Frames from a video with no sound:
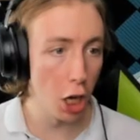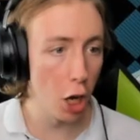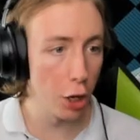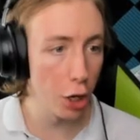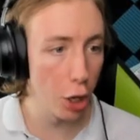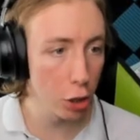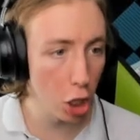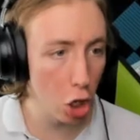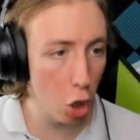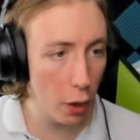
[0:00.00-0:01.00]
No, no, no, no,
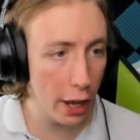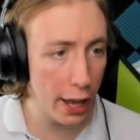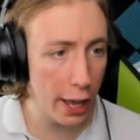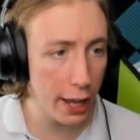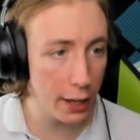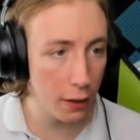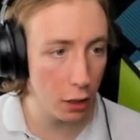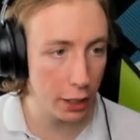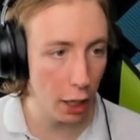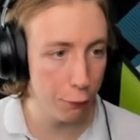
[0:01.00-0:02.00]
go away.
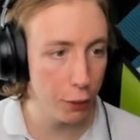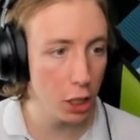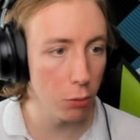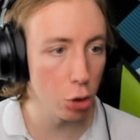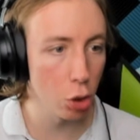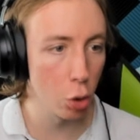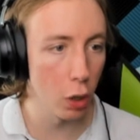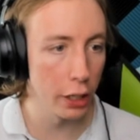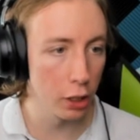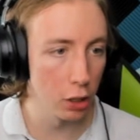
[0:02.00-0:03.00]
Okay, I think I'm doing
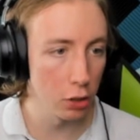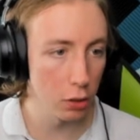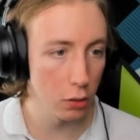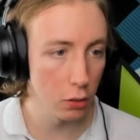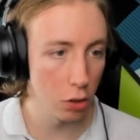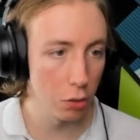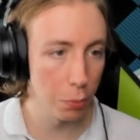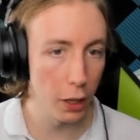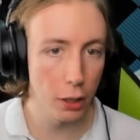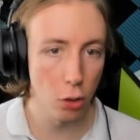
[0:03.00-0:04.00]
quite good,
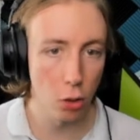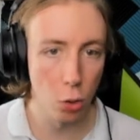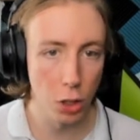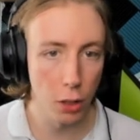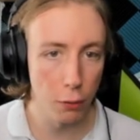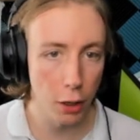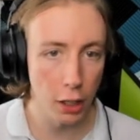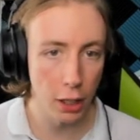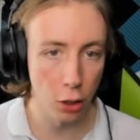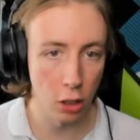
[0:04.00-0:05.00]
despite all the
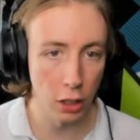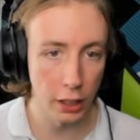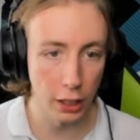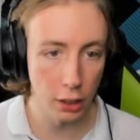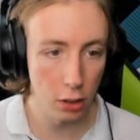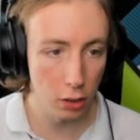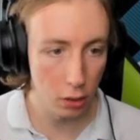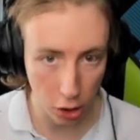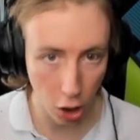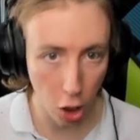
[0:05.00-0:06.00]
very loud clicking.
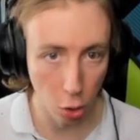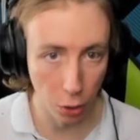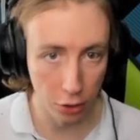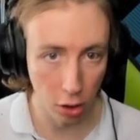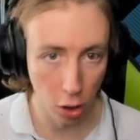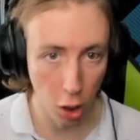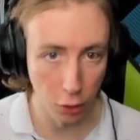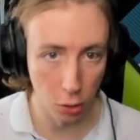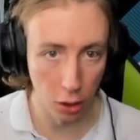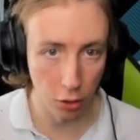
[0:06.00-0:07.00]
Got you. Oh, that's a lot
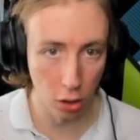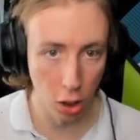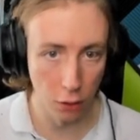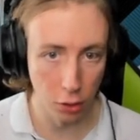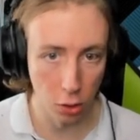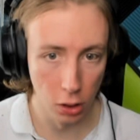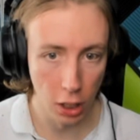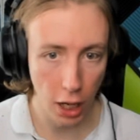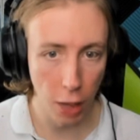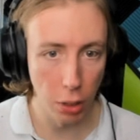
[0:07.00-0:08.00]
of you. That's a lot of you.
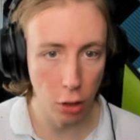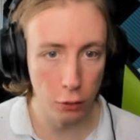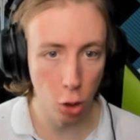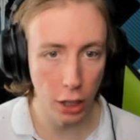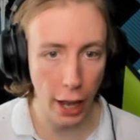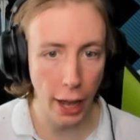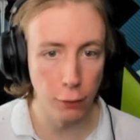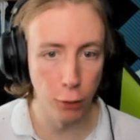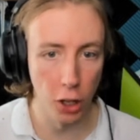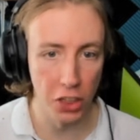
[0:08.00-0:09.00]
And now we've got an
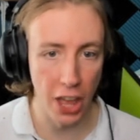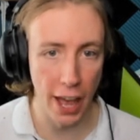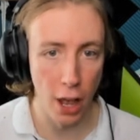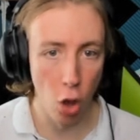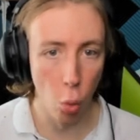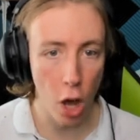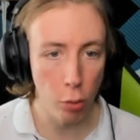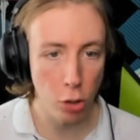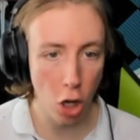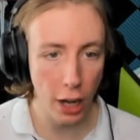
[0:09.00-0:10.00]
advert there. Why
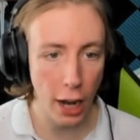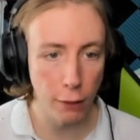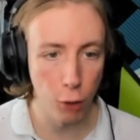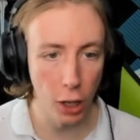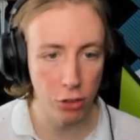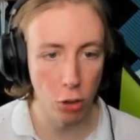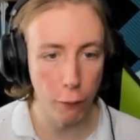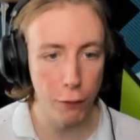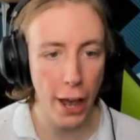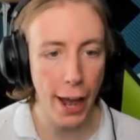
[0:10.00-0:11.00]
have we got an advert? That's
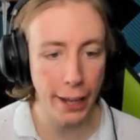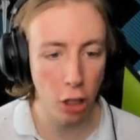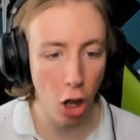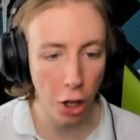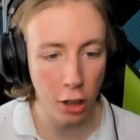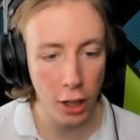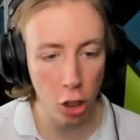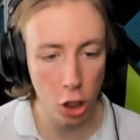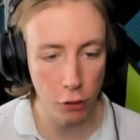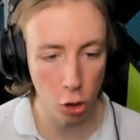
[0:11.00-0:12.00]
not fair. I can't
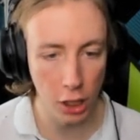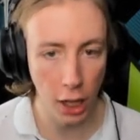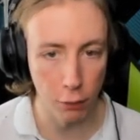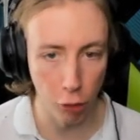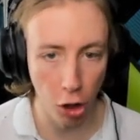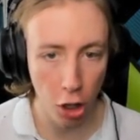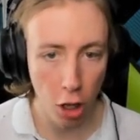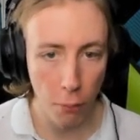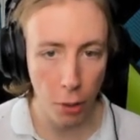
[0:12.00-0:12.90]
click on you if you're on the advert,